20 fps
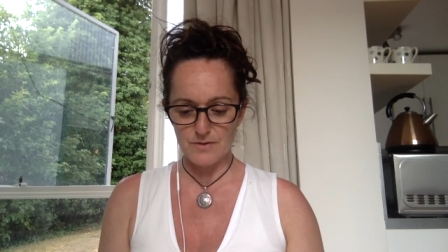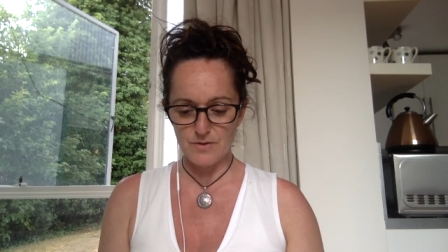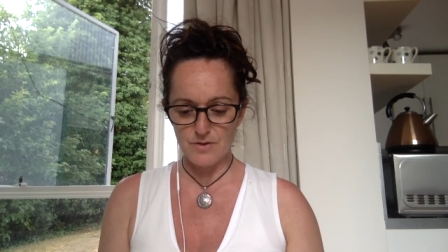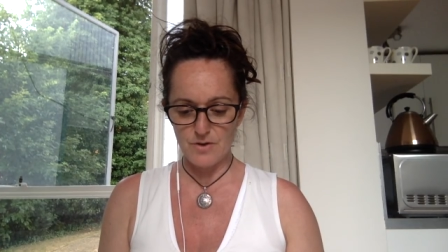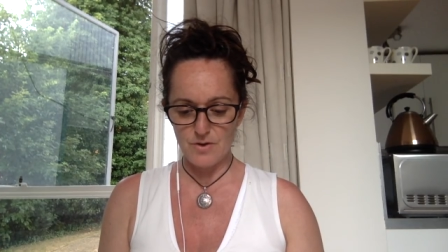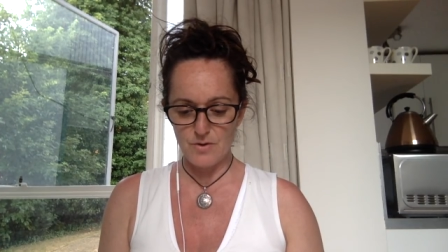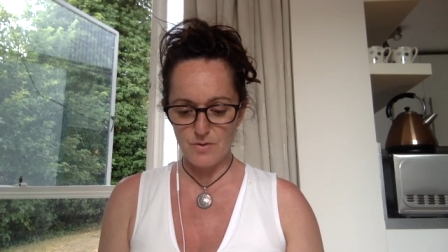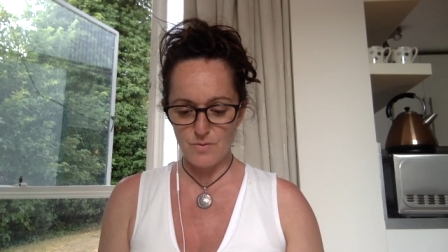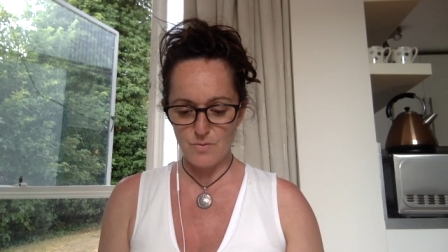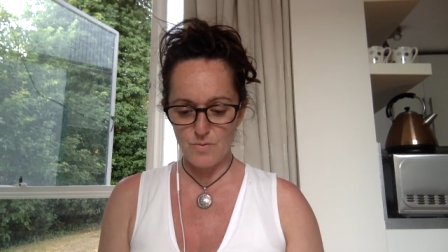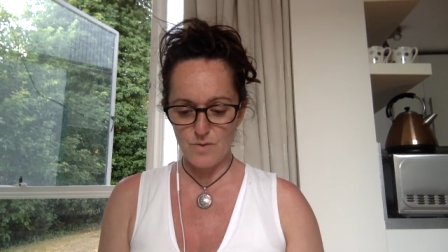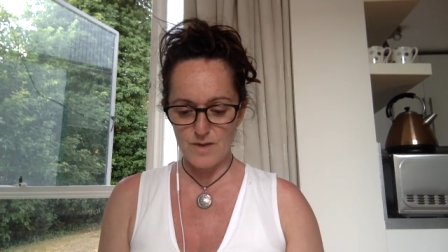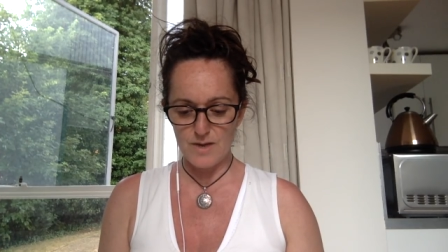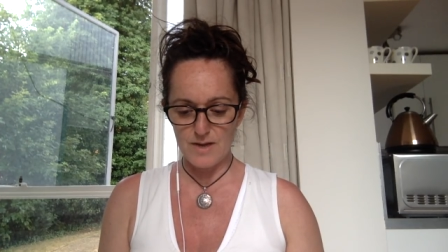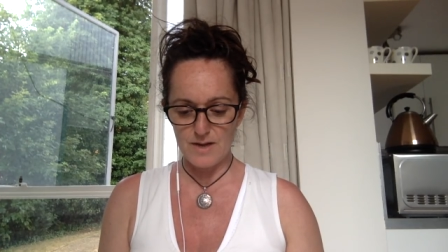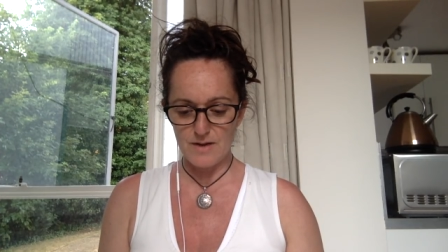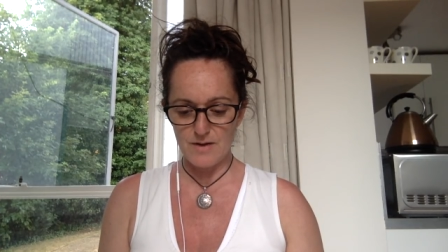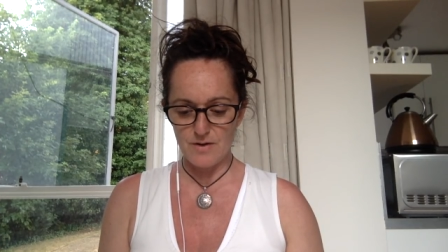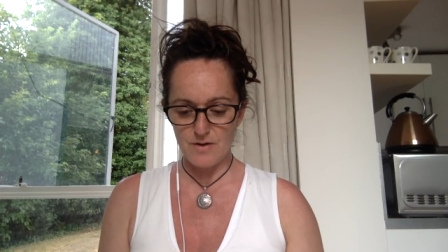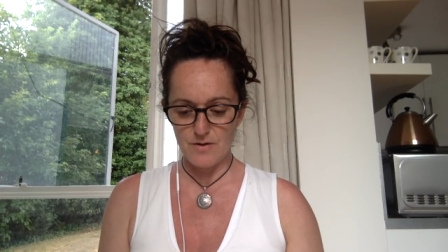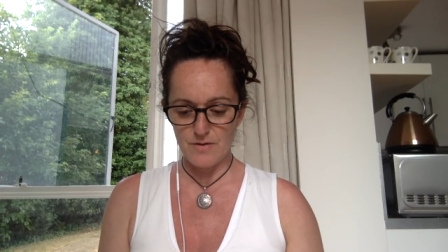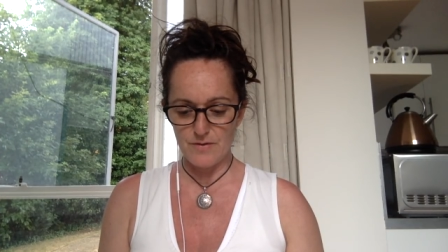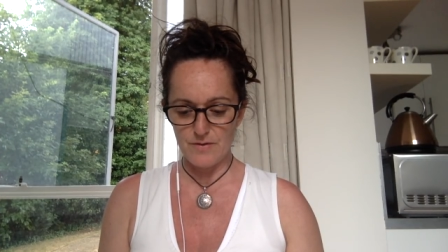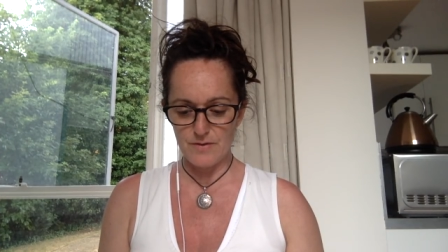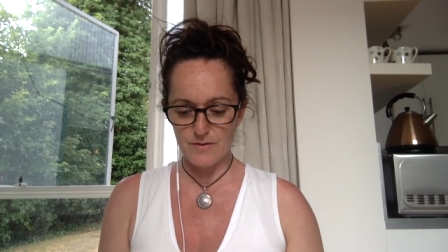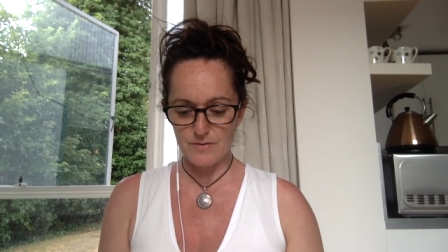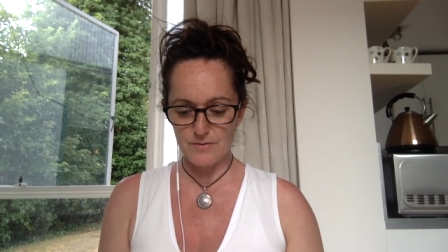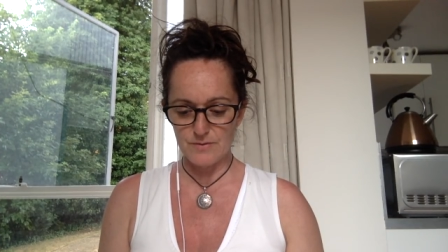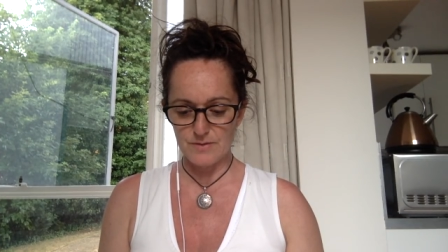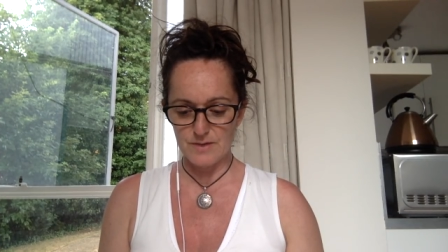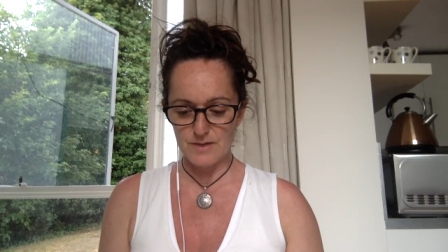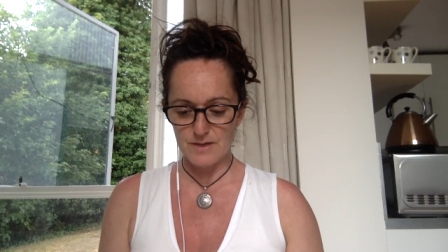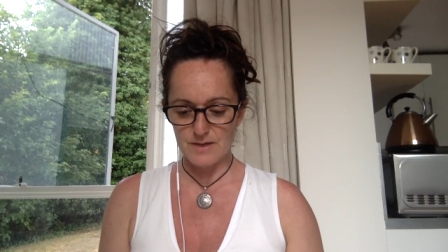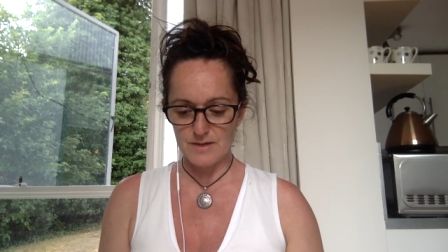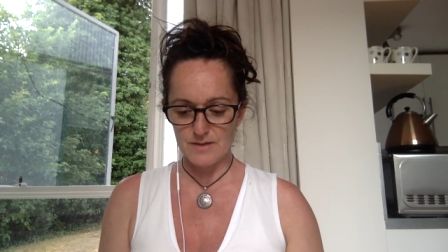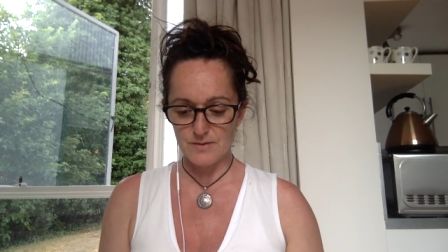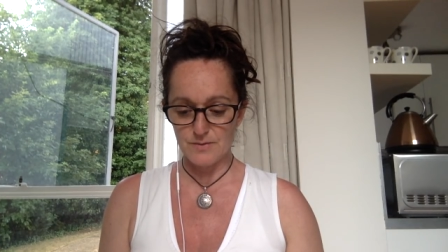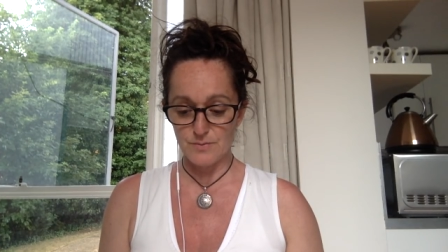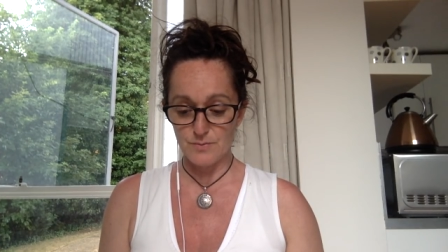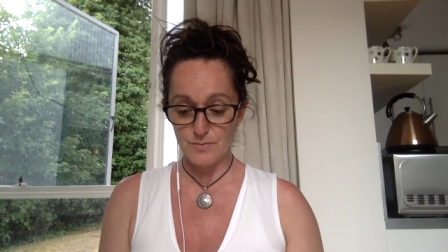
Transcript: Nowhere on those cards